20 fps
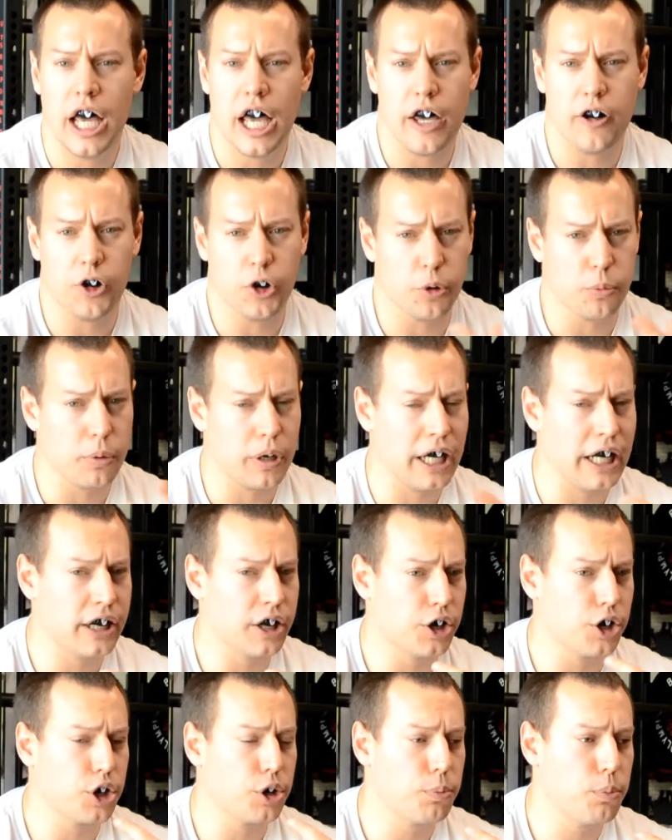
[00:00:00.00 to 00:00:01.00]
if you're playing
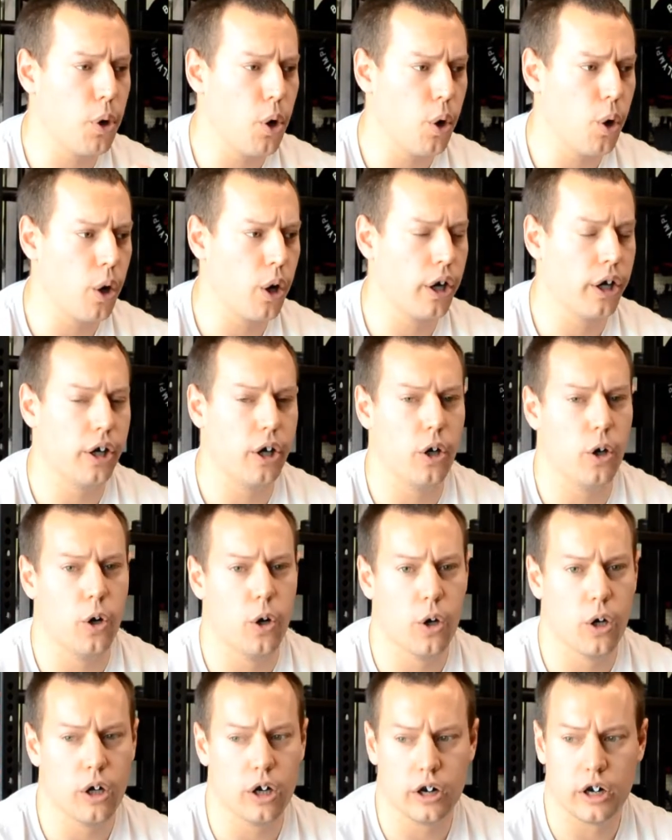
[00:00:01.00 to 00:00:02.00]
a sport,
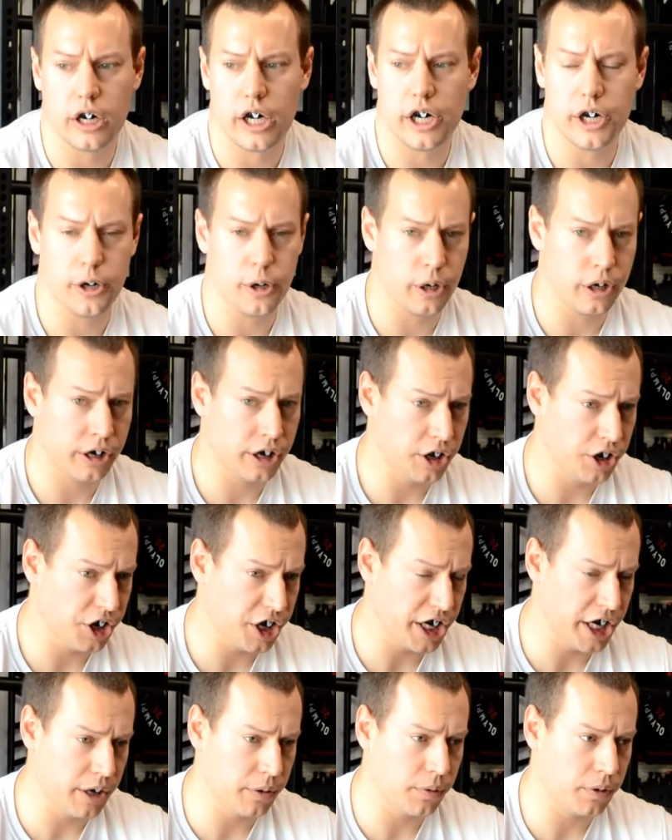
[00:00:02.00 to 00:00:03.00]
or say you're in the
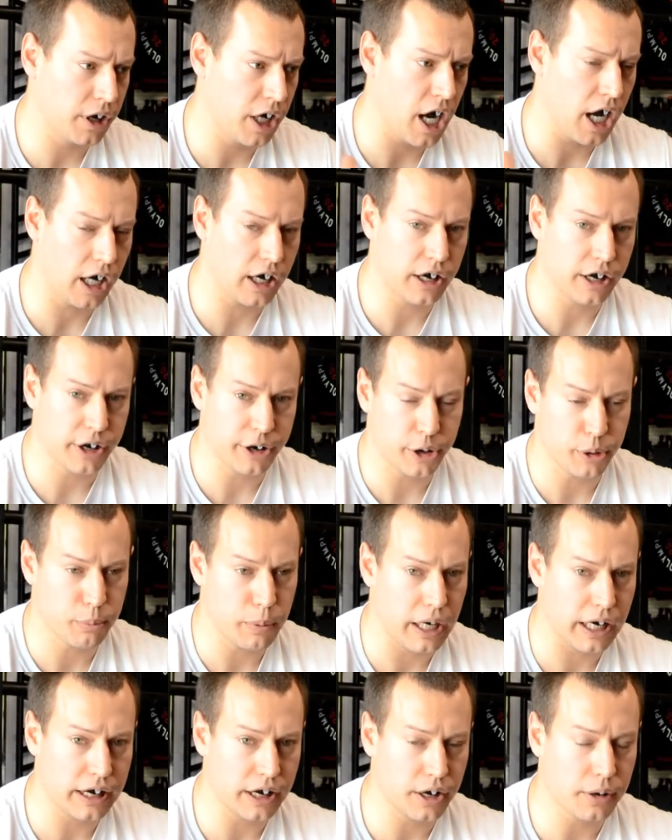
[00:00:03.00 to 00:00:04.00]
gym talking to your
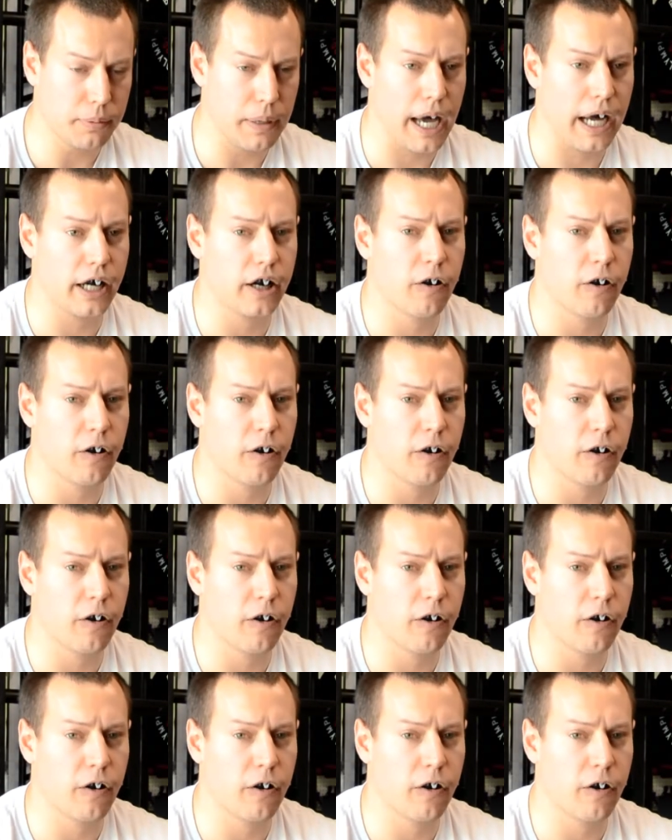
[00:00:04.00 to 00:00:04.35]
buddies back